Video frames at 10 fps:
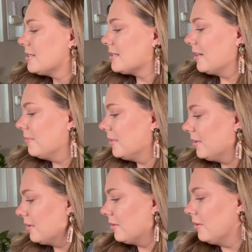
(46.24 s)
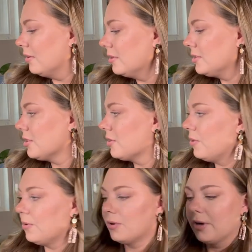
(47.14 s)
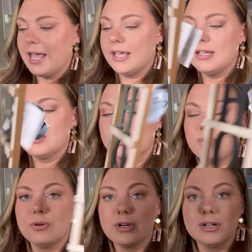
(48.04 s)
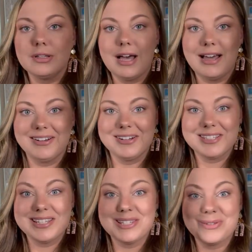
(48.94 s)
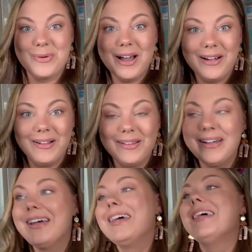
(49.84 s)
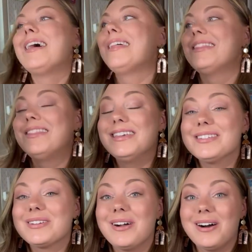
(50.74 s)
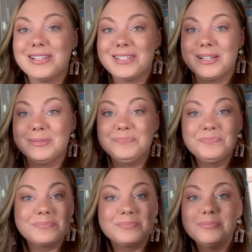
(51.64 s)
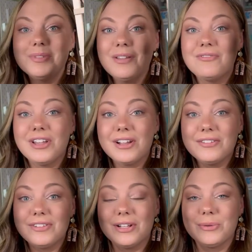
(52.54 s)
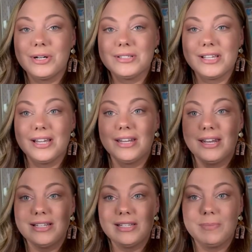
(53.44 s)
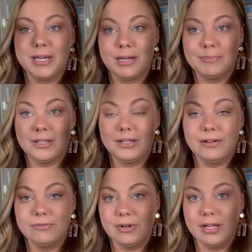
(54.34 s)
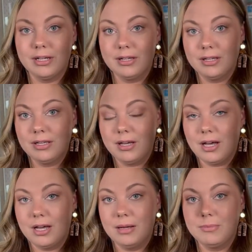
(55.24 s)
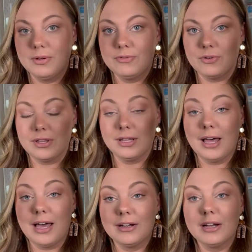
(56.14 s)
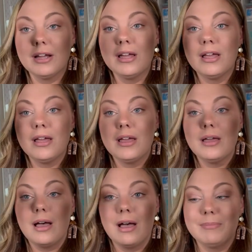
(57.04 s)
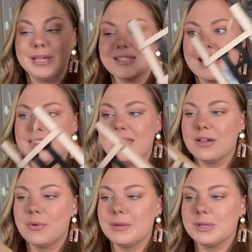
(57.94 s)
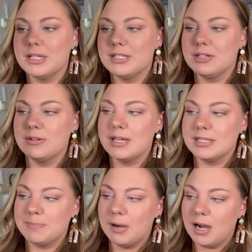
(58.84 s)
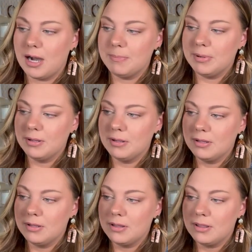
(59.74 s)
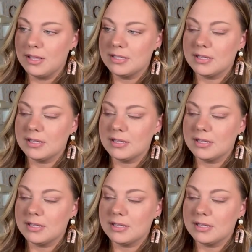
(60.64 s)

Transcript: some little decor, hanging decor ladders as well. These are awesome. Very, very well done, and I did pick up the love one Um, for the ladder um, because I think what I'm gonna do is pop this